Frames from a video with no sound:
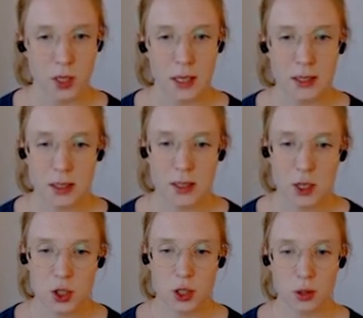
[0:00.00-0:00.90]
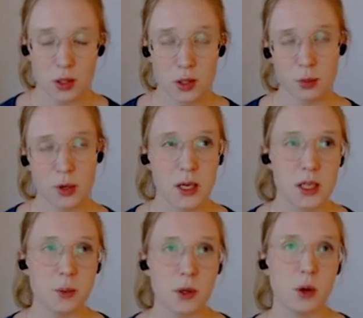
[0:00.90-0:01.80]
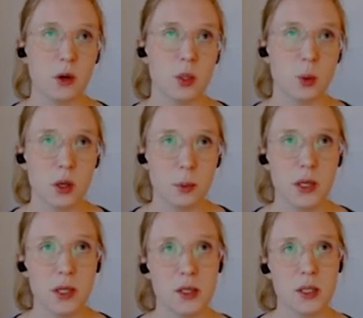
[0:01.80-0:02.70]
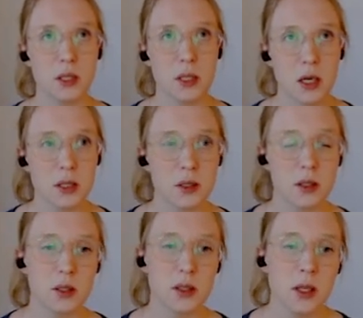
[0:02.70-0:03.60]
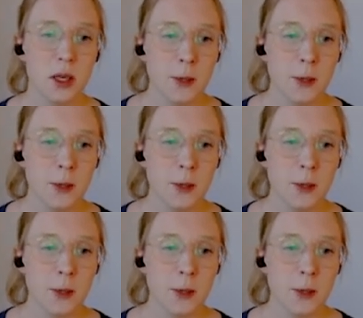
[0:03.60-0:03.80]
And that is actually not a surprise because what a PLC does is